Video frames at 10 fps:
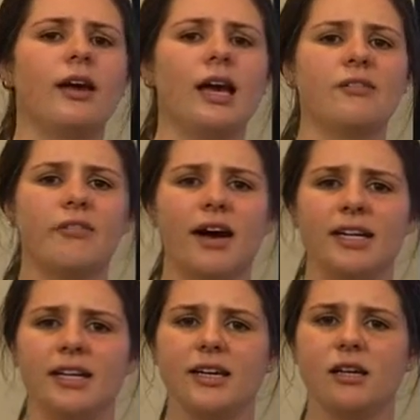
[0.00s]
And
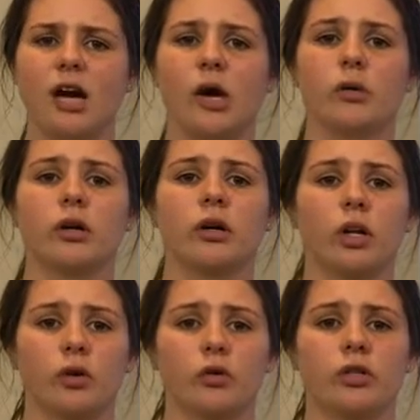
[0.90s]
finally, I will
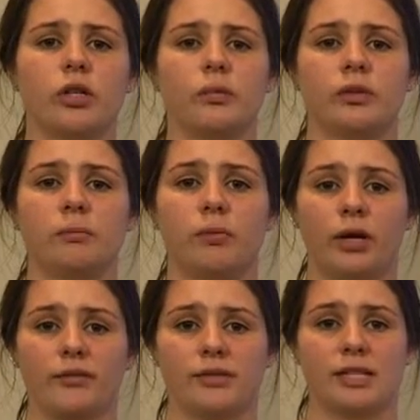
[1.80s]
conclude with a
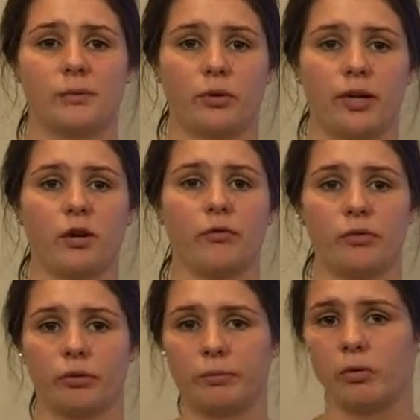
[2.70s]
brief summary of
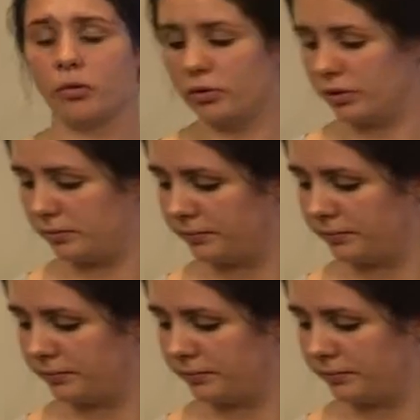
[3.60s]
the report.